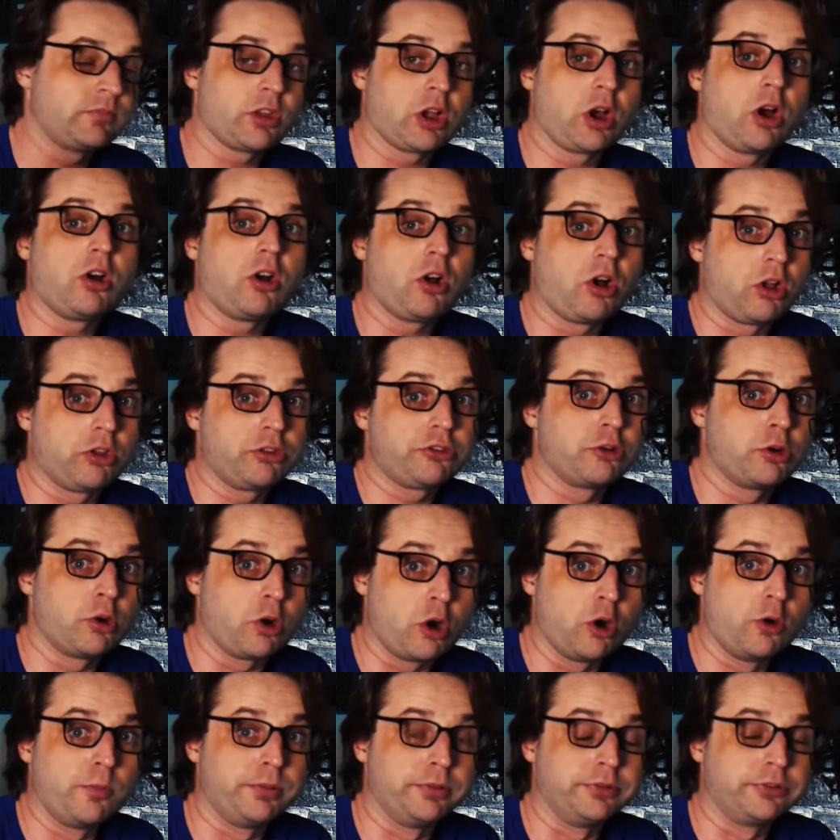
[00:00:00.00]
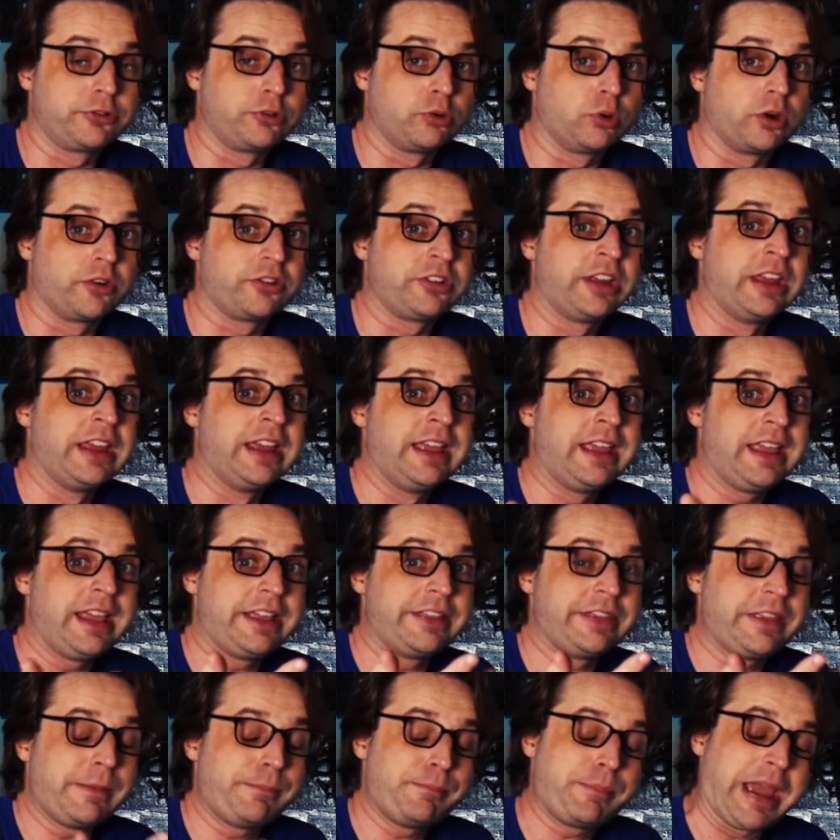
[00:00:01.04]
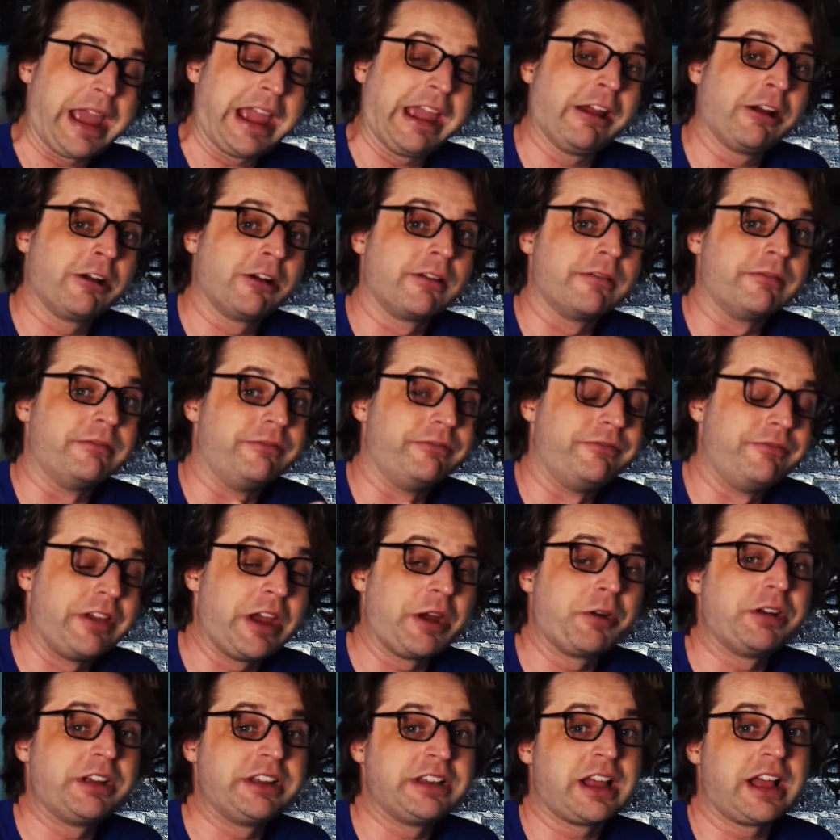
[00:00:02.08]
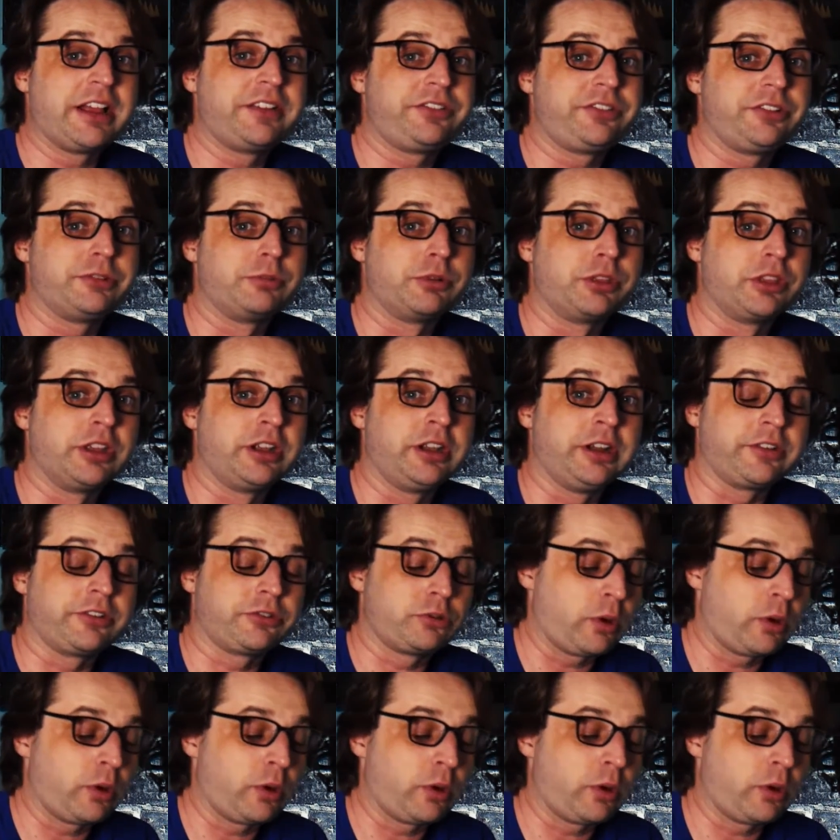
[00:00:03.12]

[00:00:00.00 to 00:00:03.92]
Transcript: are also open source and they pair very nicely with Linux.